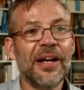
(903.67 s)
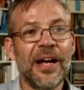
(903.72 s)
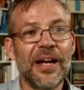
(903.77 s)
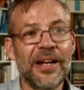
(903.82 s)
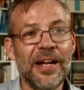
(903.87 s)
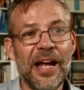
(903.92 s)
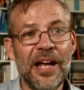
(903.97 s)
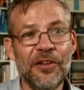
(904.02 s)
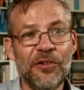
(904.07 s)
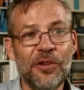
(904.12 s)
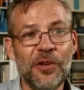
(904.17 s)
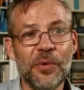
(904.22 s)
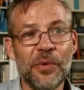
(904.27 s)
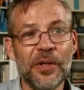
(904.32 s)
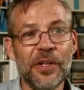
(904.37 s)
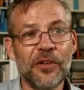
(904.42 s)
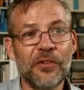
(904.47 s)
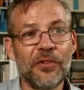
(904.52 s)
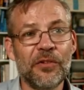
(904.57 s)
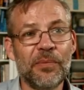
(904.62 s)
And as you
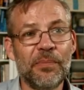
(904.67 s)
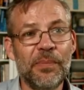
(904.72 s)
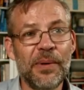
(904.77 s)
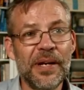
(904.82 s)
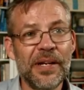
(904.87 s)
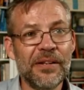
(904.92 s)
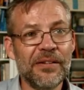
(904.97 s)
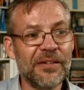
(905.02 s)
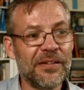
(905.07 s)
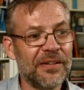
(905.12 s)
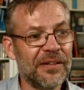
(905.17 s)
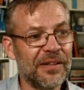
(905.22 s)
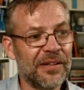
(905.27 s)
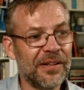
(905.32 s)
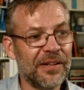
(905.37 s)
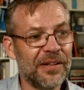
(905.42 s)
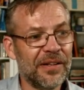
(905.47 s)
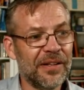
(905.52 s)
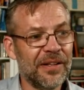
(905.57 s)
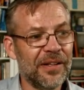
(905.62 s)
would expect,
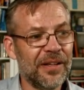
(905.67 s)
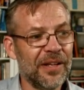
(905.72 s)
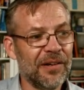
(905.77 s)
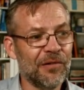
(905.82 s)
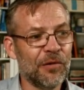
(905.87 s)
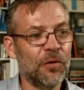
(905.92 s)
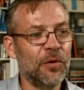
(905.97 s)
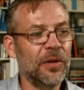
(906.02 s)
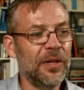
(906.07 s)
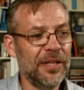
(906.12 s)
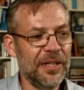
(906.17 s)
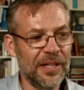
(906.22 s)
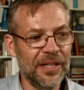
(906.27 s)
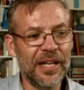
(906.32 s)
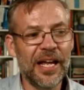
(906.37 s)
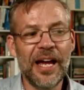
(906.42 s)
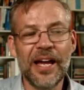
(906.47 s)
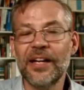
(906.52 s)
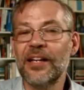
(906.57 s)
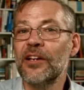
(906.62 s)
they're all in the
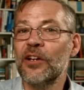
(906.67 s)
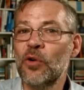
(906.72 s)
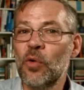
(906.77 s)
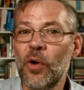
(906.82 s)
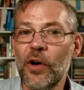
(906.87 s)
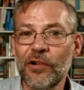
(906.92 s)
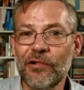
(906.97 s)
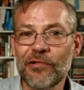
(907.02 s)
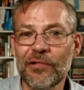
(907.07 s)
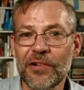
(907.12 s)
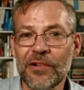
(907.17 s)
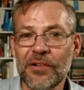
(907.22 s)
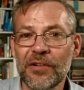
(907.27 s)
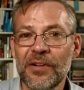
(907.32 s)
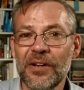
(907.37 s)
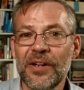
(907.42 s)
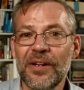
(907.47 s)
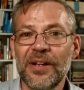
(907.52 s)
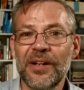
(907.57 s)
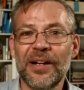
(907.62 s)
lagging quadrant
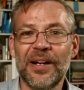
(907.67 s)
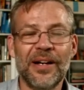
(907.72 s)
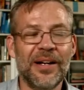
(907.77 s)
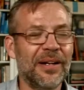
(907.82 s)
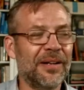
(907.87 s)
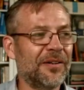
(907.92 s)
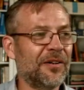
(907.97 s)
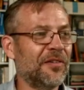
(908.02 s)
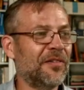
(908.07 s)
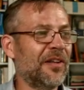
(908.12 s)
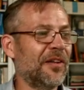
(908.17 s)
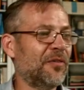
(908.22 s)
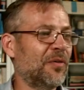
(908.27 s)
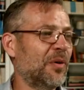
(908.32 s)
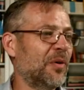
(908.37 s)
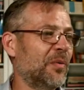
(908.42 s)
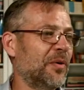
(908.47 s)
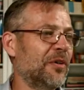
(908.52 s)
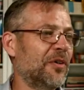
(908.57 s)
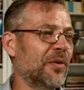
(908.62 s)
because that's
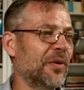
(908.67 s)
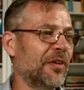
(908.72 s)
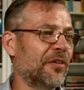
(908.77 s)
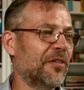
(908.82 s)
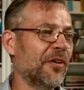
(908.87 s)
what we're doing.